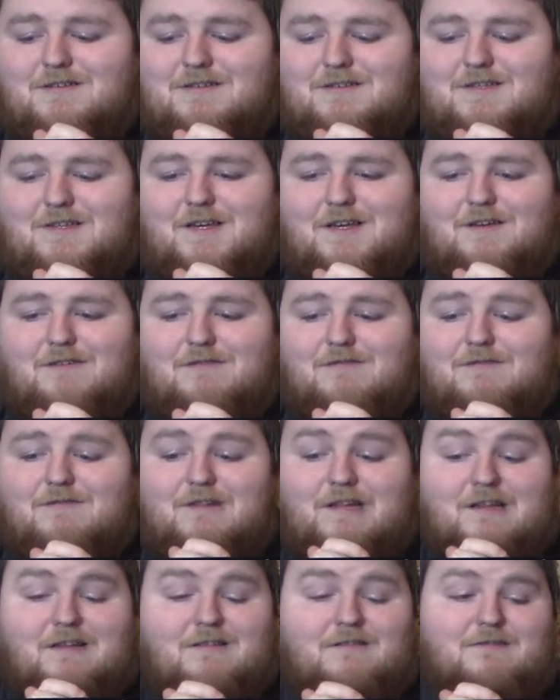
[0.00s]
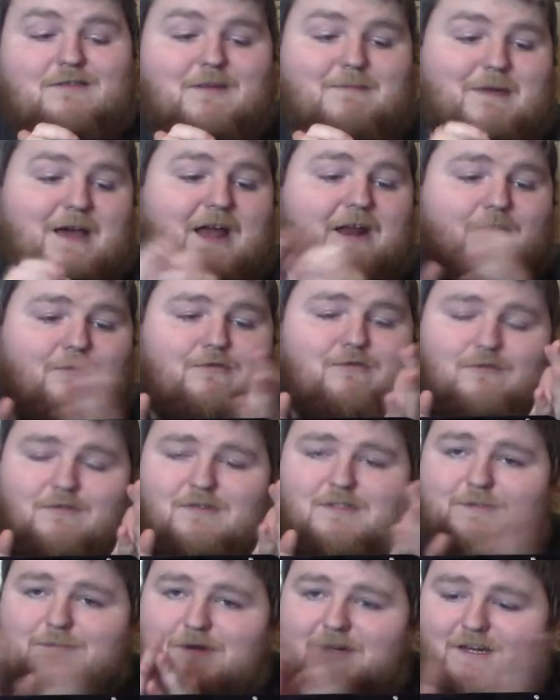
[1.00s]
So, the manual
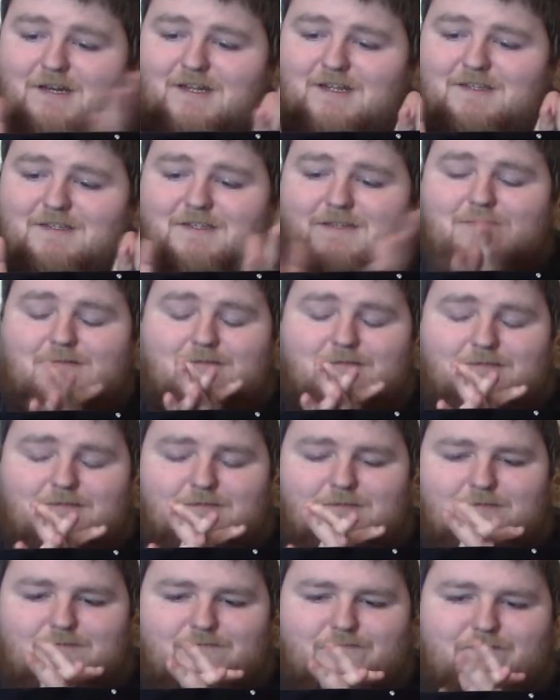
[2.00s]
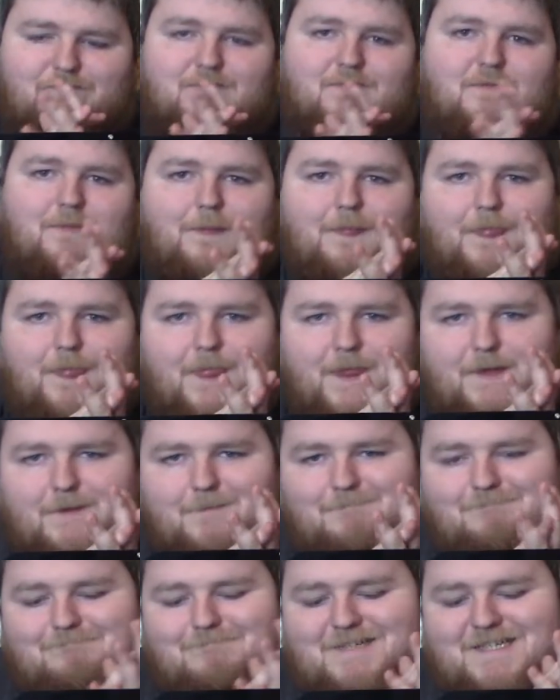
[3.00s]
is pretty decent,
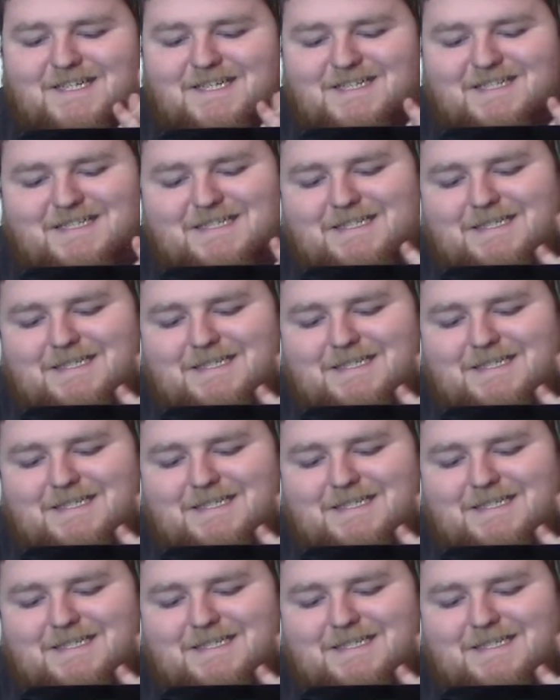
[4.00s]
but